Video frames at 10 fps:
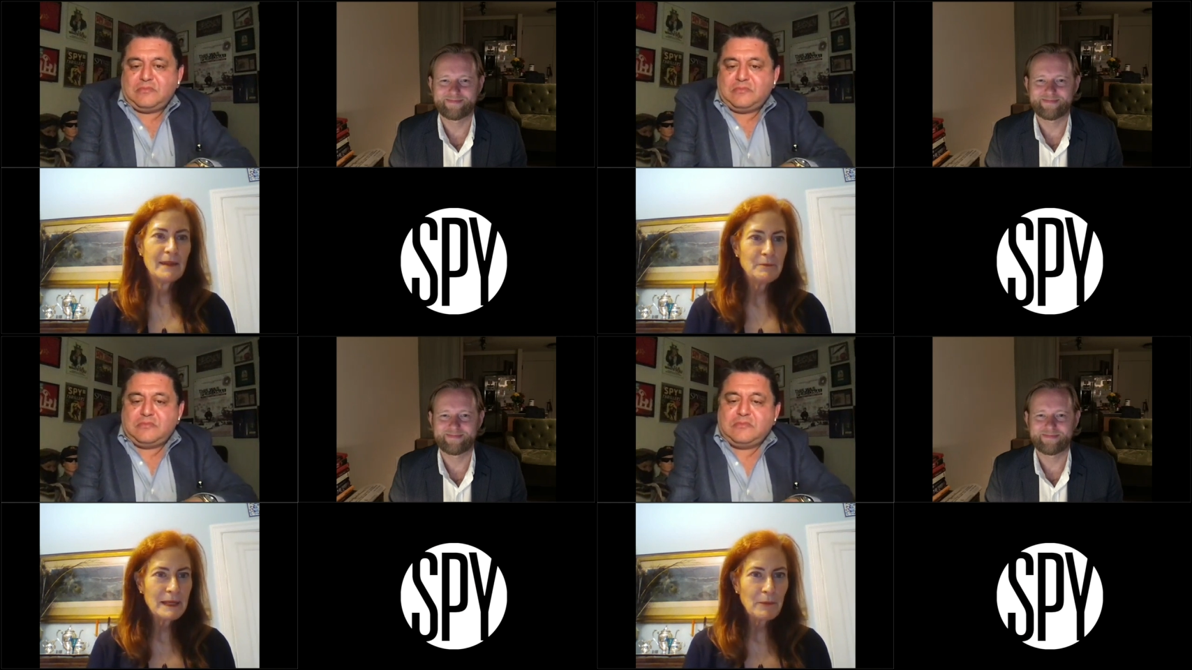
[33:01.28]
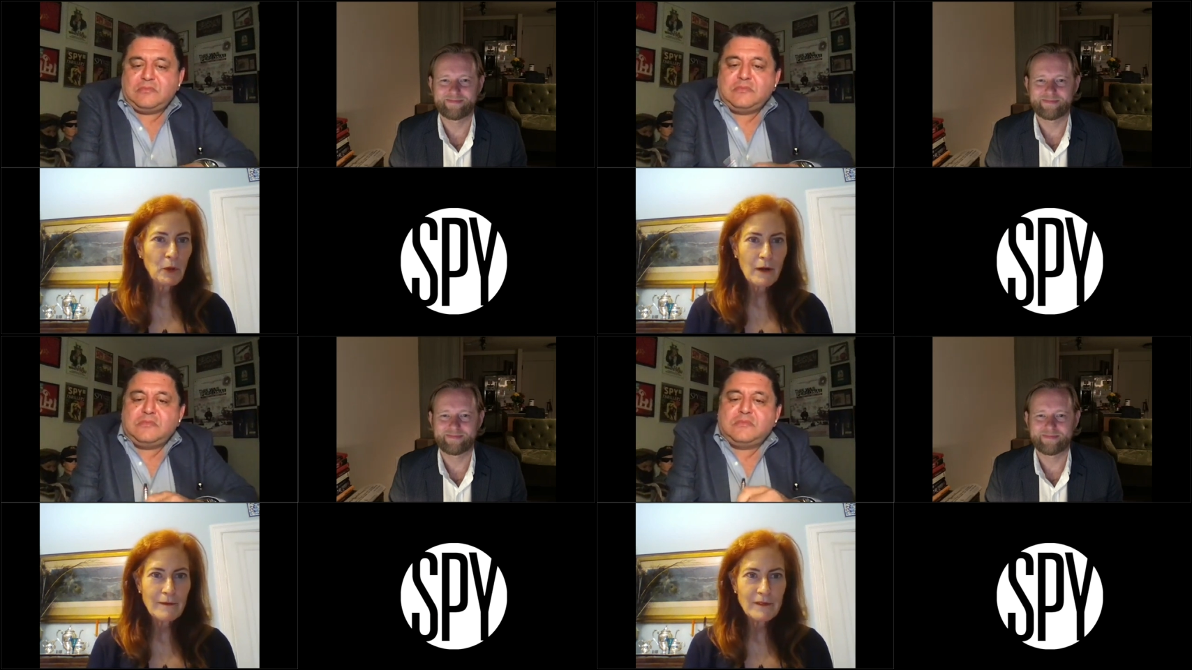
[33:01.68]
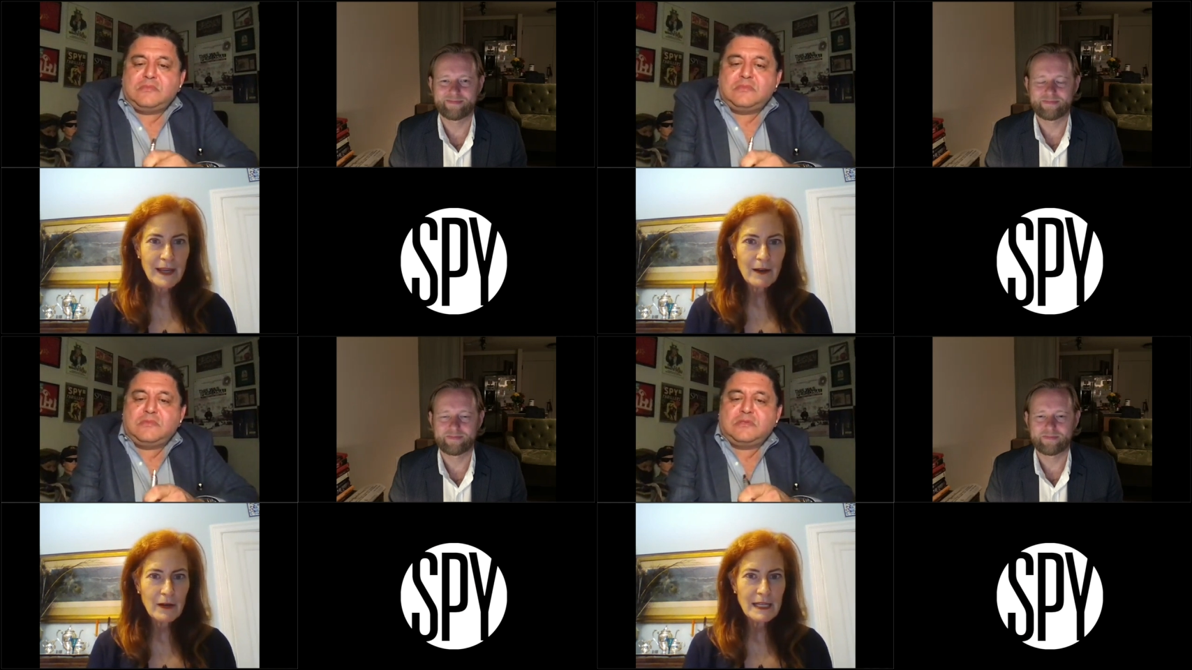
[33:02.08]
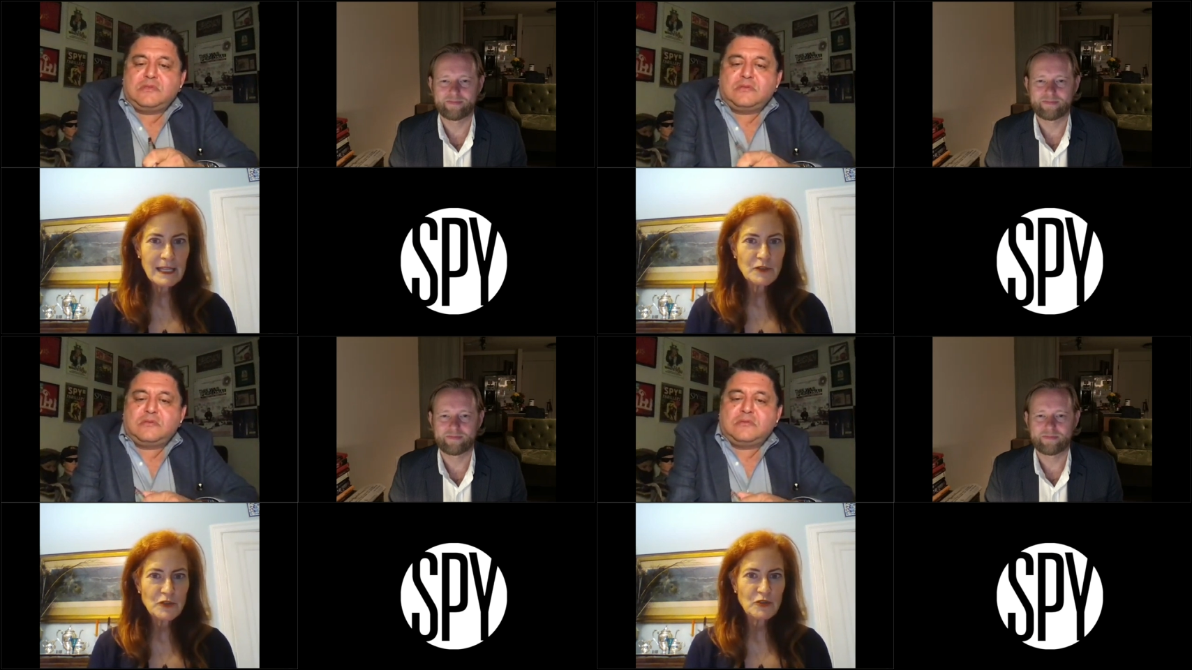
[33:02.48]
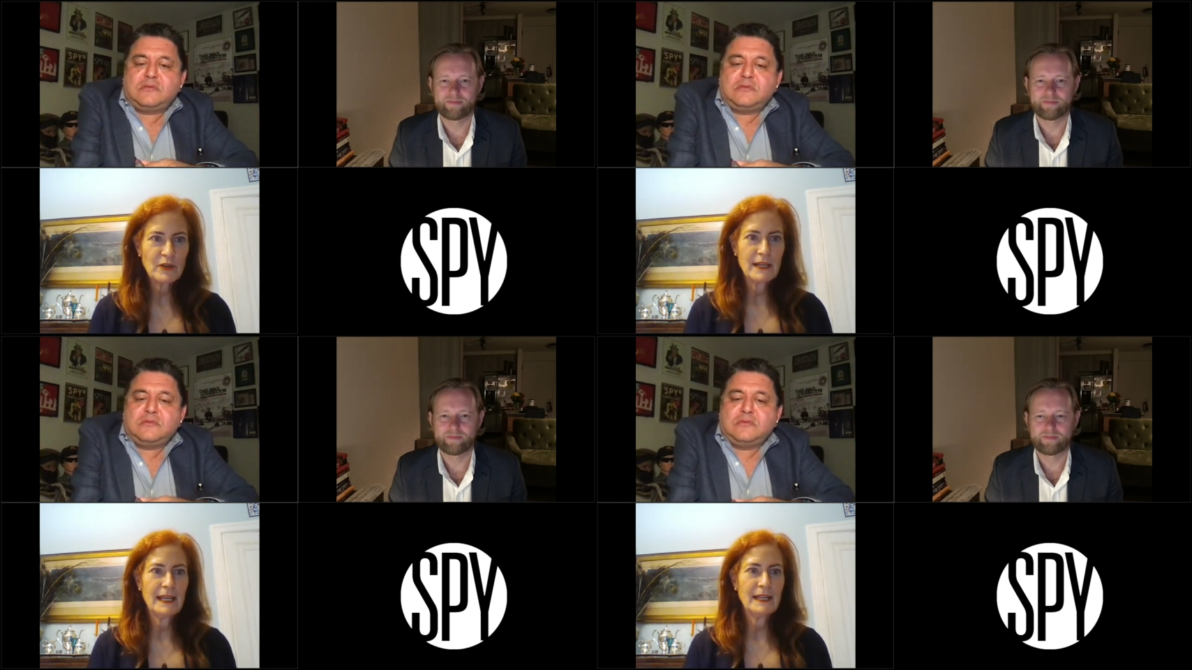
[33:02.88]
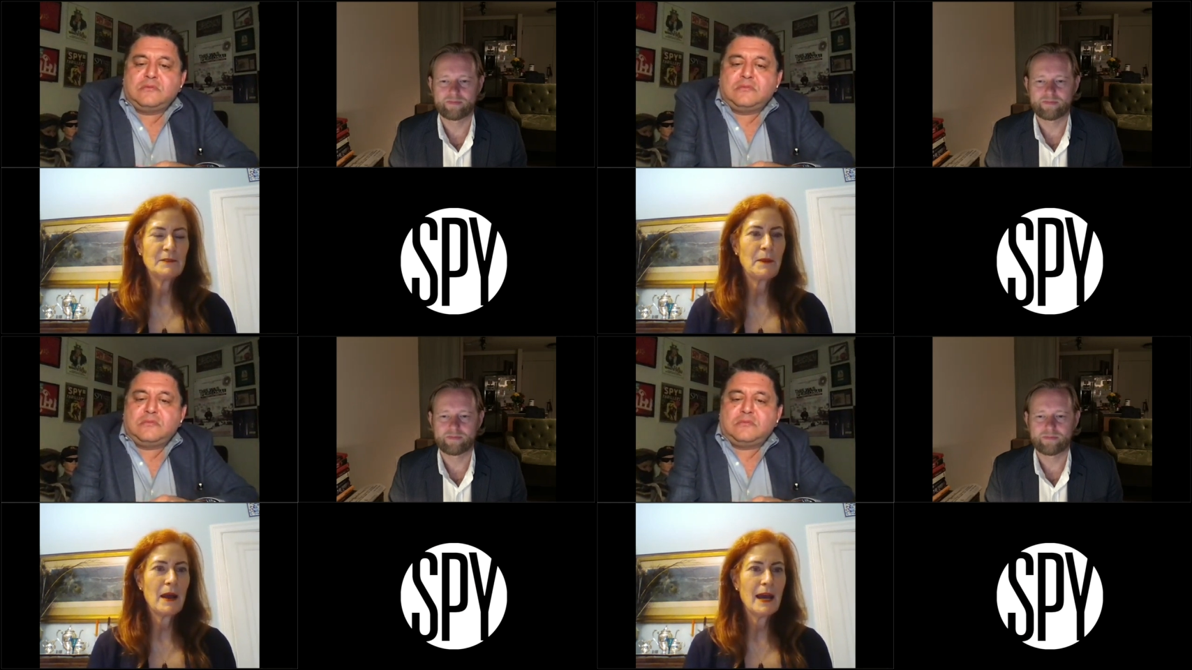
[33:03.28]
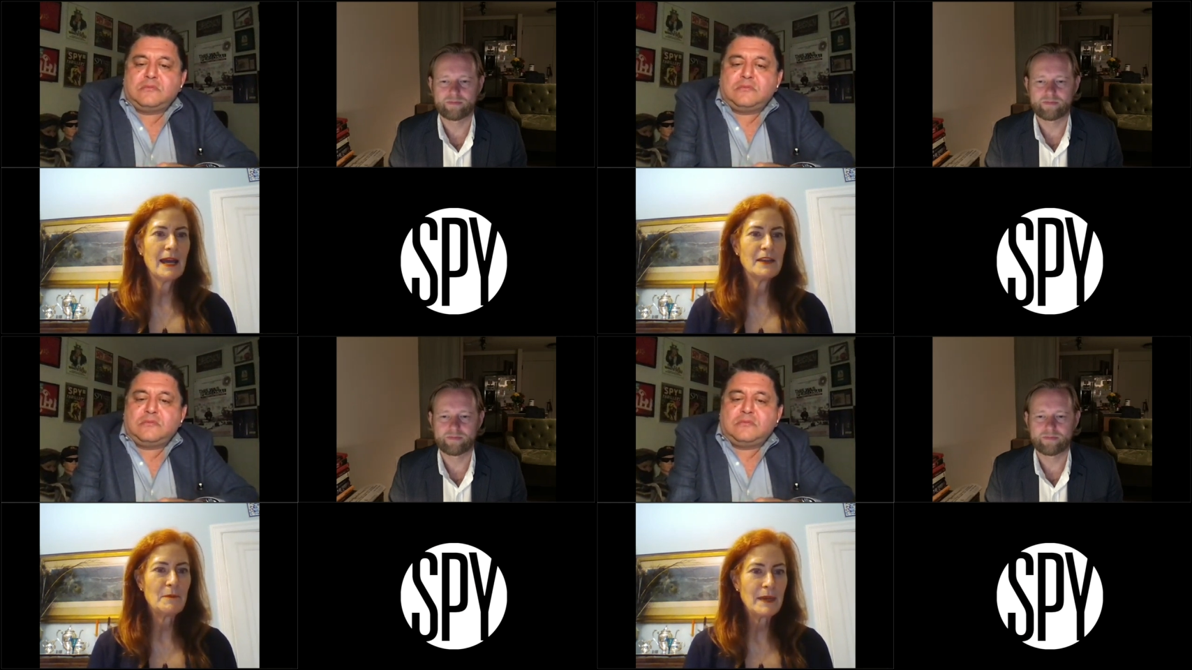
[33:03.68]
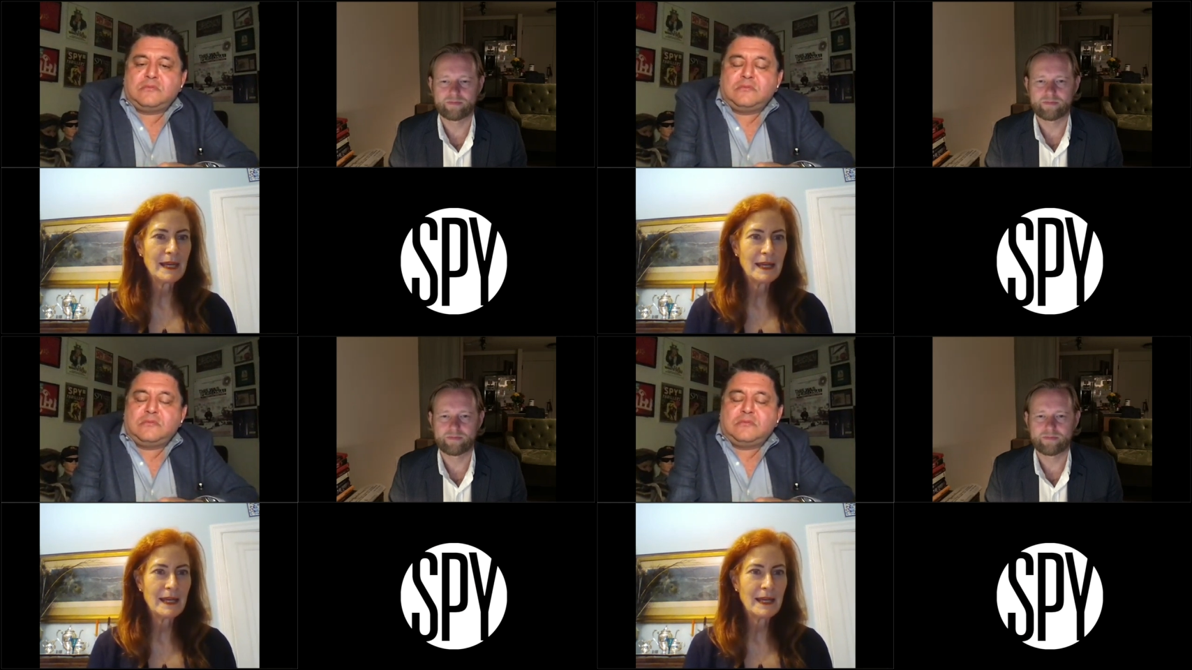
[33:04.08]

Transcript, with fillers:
Speaker 1: And people are very intrigued by the